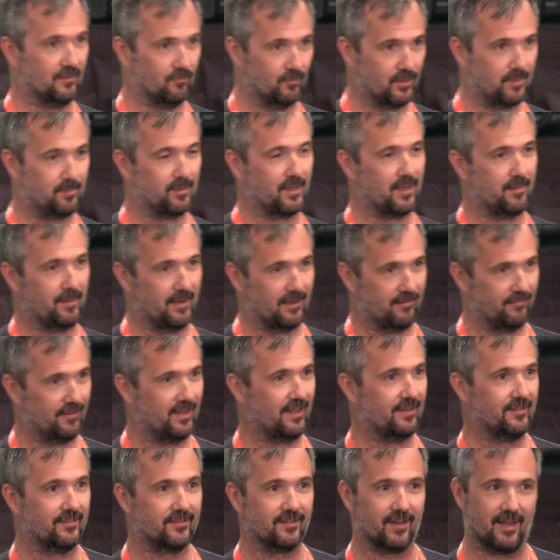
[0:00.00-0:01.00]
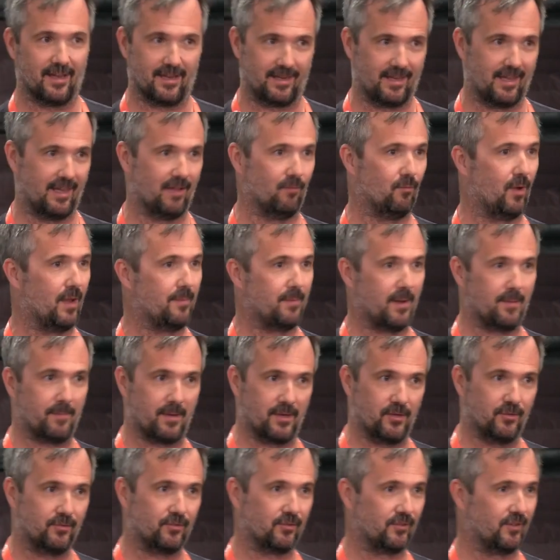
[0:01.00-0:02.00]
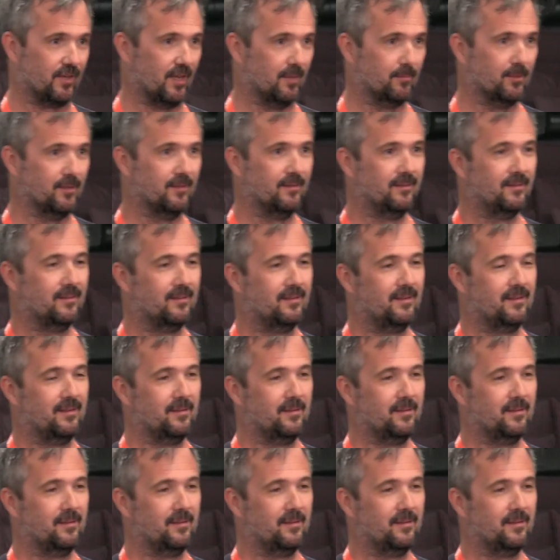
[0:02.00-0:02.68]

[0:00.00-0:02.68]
and replay my events, I can't wipe out my users table